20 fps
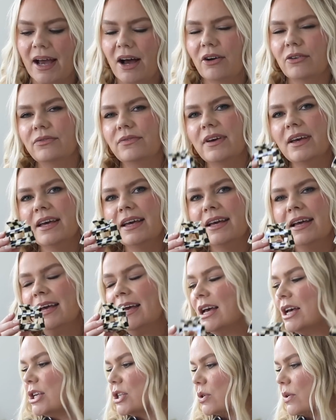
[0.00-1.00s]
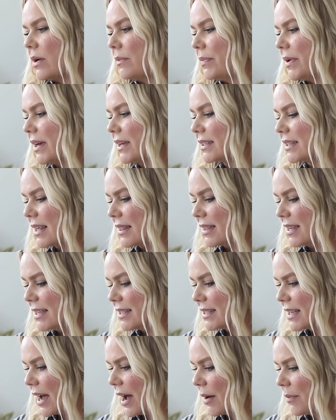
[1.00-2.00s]
outfit. So I picked
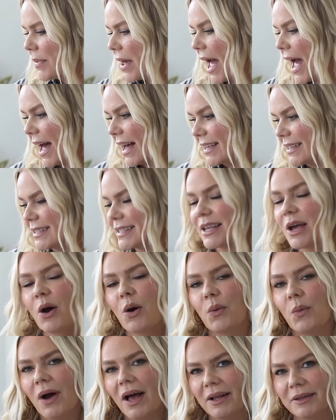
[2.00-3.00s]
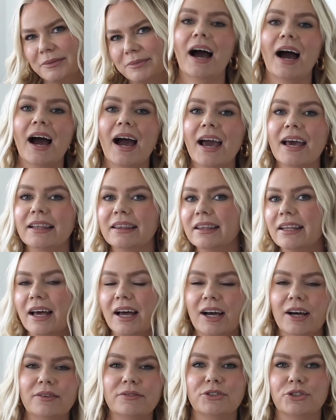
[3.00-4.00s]
these up as well. I
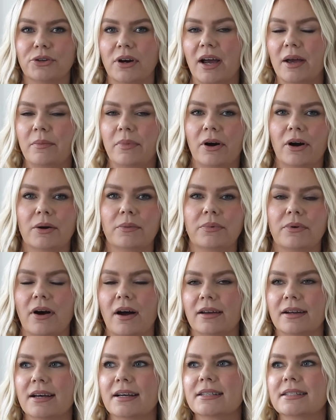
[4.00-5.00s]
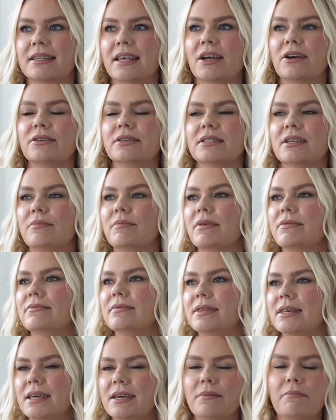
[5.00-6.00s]
love Dry Bar products. They are some
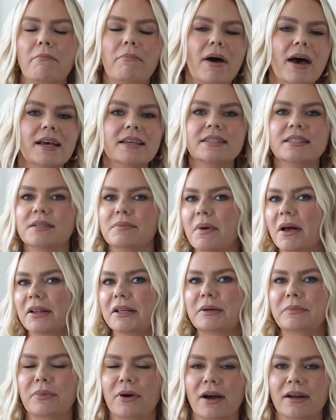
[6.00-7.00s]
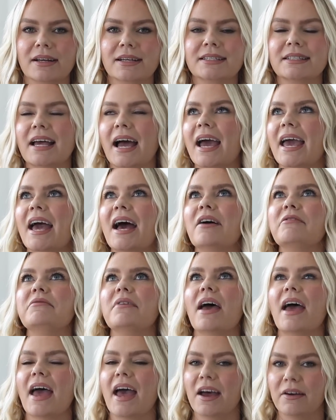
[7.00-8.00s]
of the best smelling products I
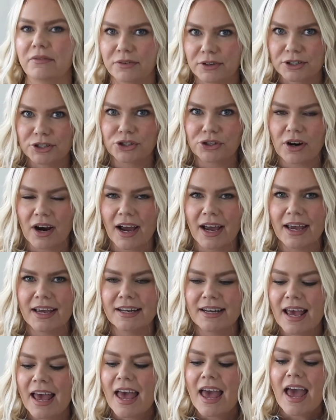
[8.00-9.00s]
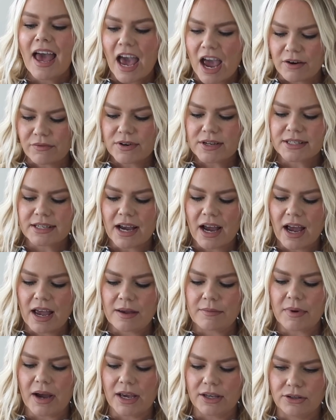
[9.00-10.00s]
have ever tried. Every
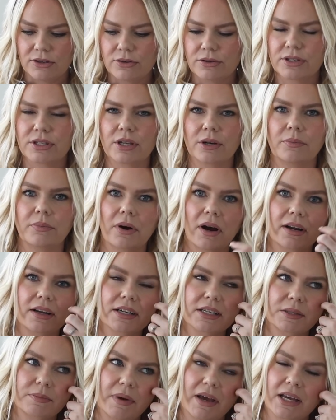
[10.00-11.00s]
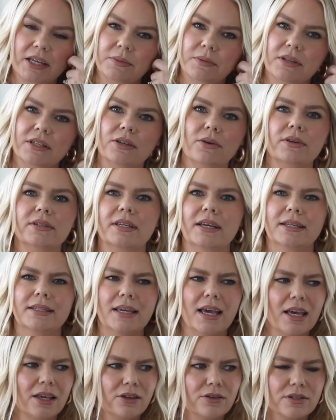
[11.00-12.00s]
time I use their products, my husband's always like,
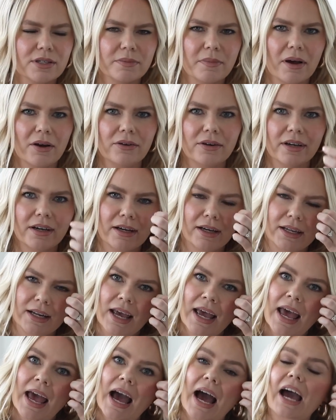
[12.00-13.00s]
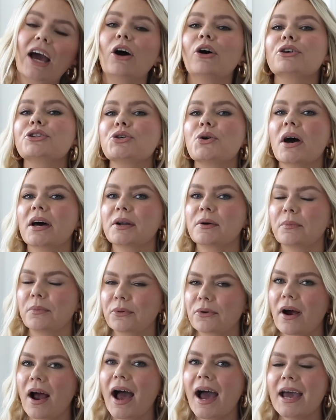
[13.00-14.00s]
dang, you smell good. I also had a
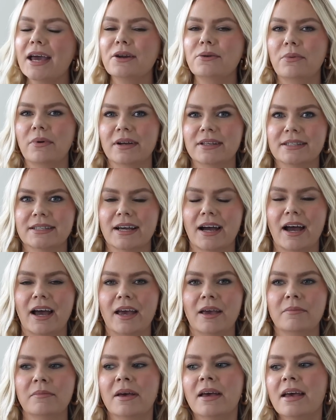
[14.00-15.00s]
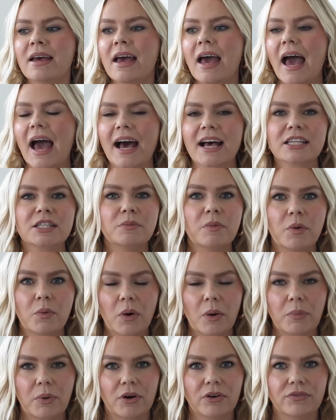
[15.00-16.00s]
bride one time ask me
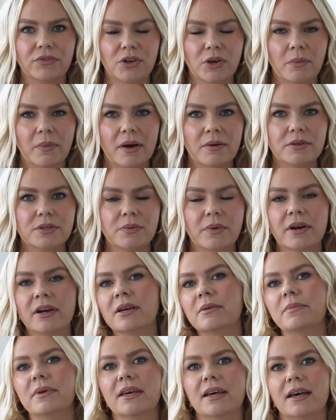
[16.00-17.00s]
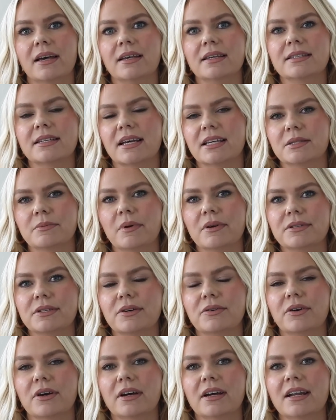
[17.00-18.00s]
what perfume I was wearing because I smelled
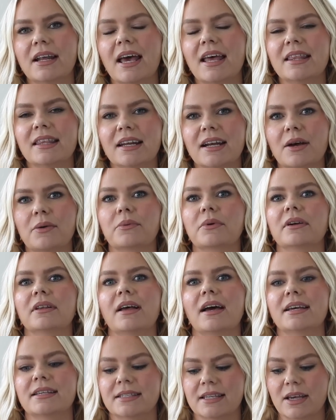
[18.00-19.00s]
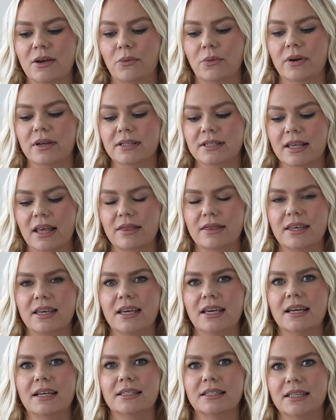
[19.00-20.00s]
so good, and then I realized it was
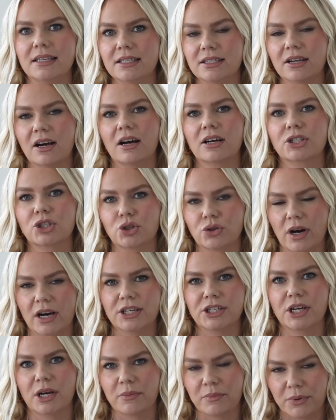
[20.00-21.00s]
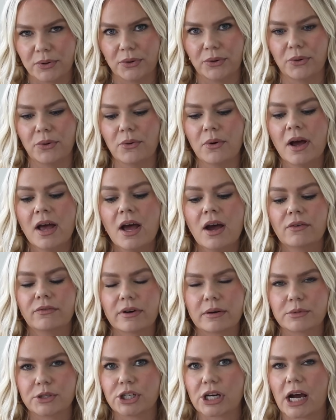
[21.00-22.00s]
the Detox Dry Shampoo
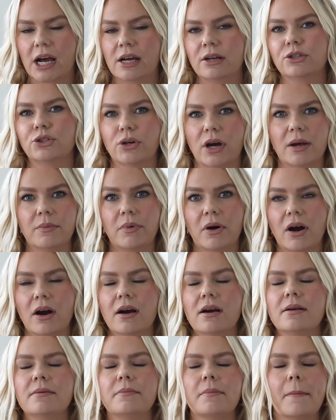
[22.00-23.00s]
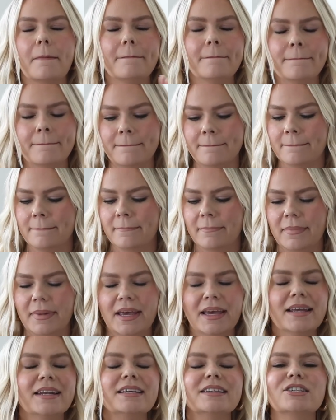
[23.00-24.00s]
from Dry Bar.
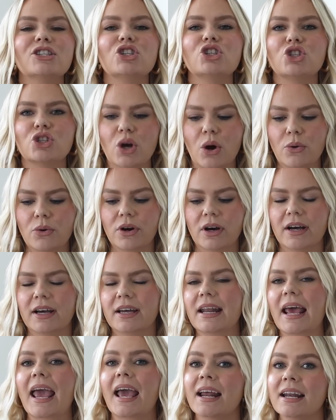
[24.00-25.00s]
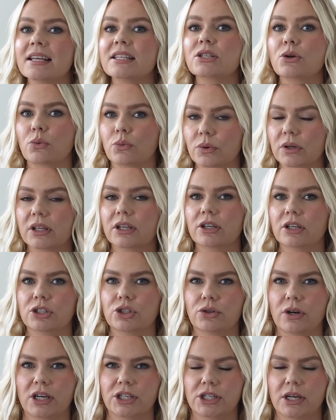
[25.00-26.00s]
It is so good, and it's a really good
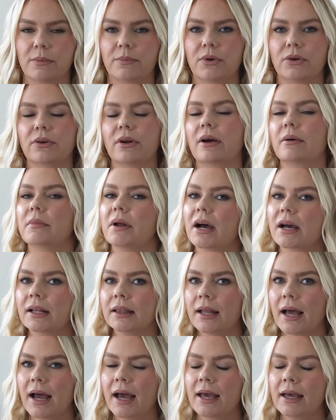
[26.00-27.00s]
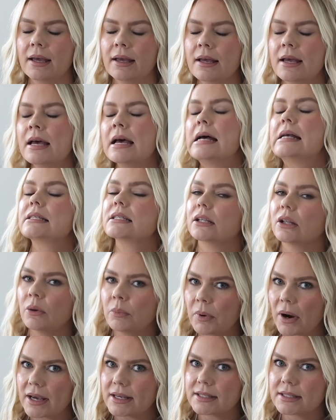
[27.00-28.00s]
dry shampoo. Now, I'm not gonna lie, it's a
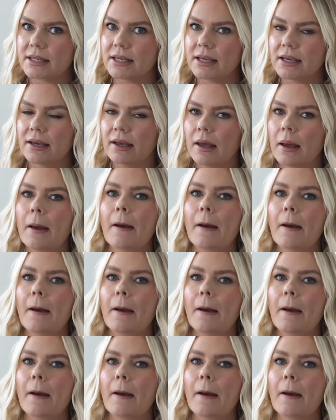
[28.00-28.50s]
little pricey,